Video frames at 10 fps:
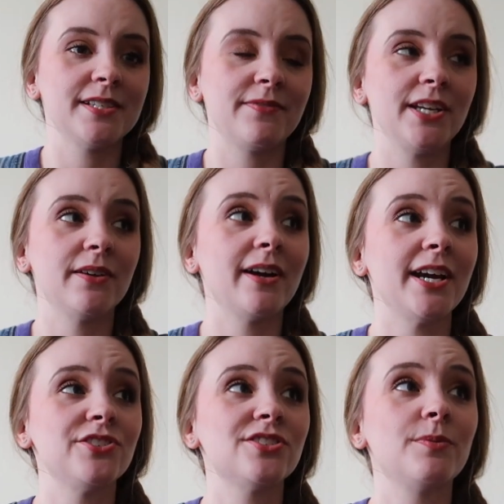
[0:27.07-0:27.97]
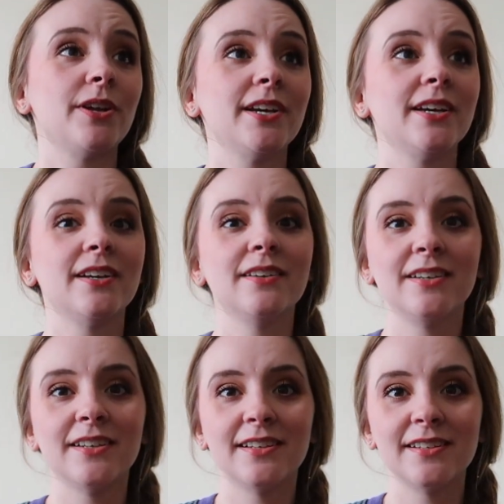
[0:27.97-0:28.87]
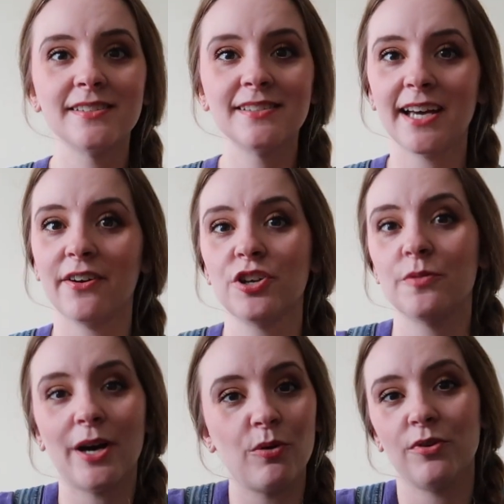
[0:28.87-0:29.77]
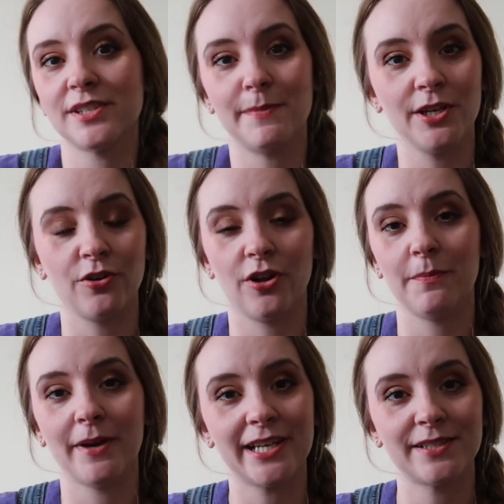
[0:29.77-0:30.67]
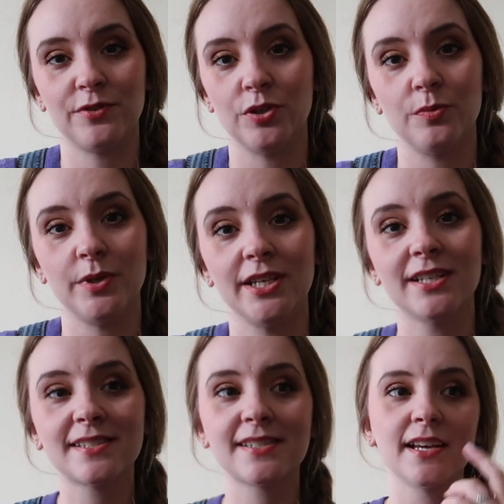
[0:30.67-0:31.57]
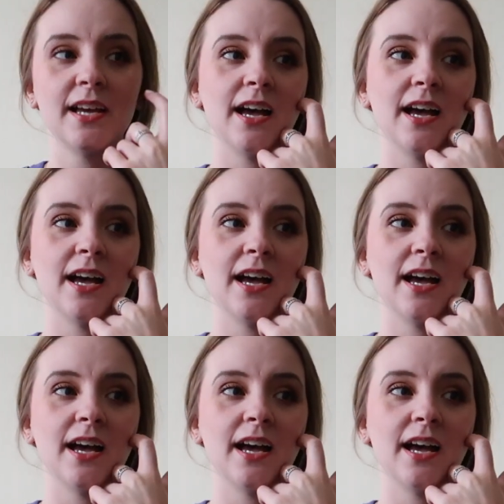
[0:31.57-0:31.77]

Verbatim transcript: This video, I just wanna tell you about what's been going on the past few weeks.